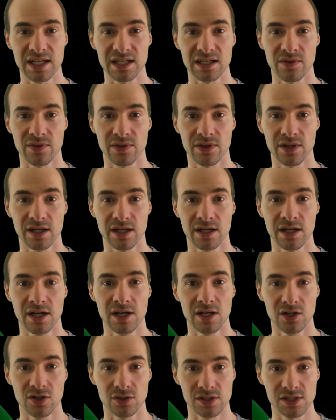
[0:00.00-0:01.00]
the
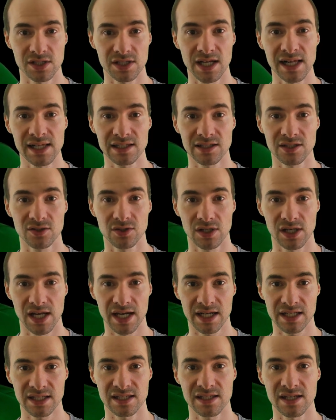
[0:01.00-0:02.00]
consultant
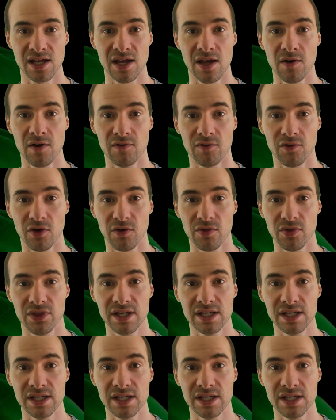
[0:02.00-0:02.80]
collects for these